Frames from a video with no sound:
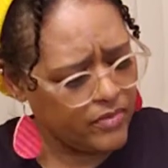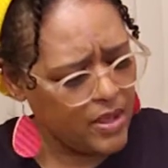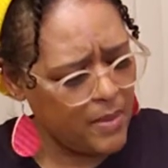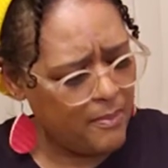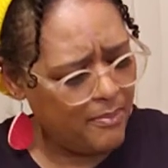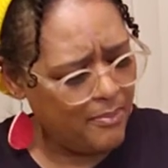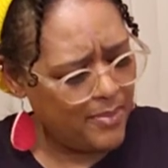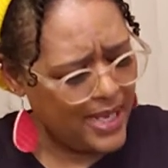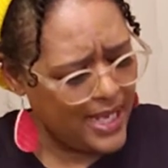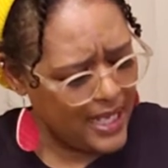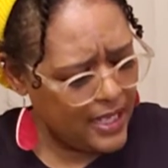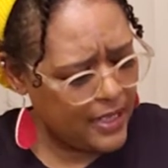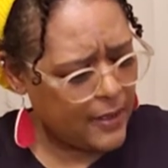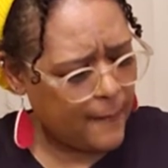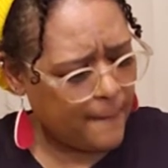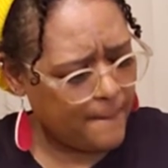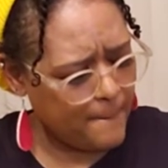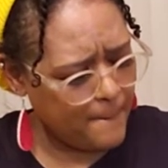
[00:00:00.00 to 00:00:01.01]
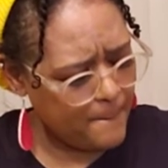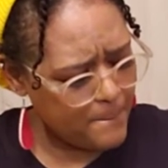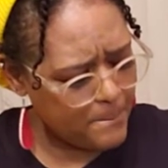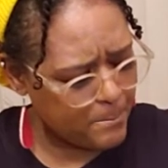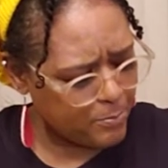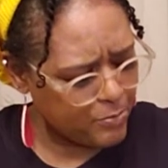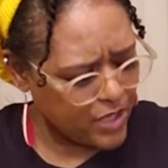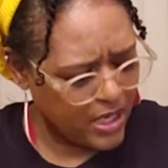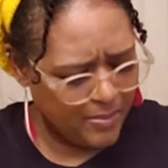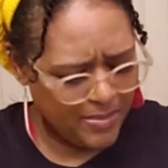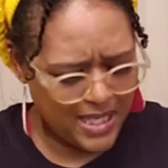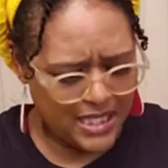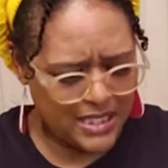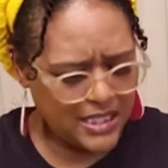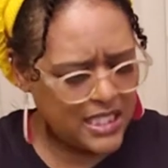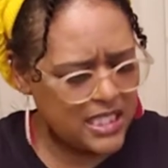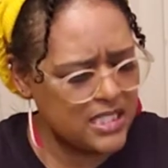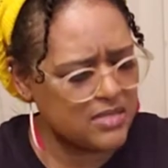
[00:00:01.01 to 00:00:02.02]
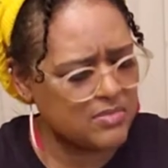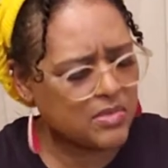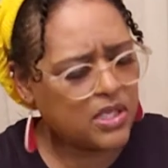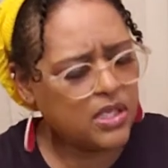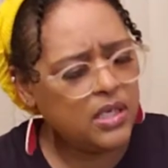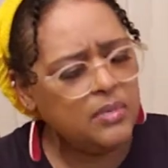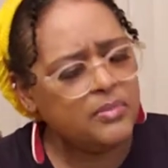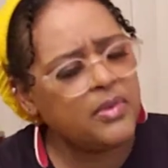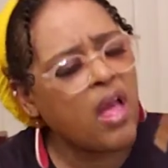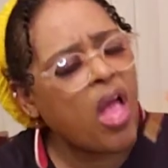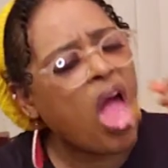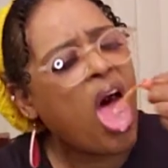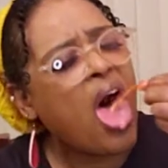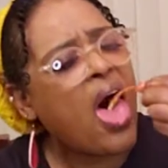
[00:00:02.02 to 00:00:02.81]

man, I about need some company.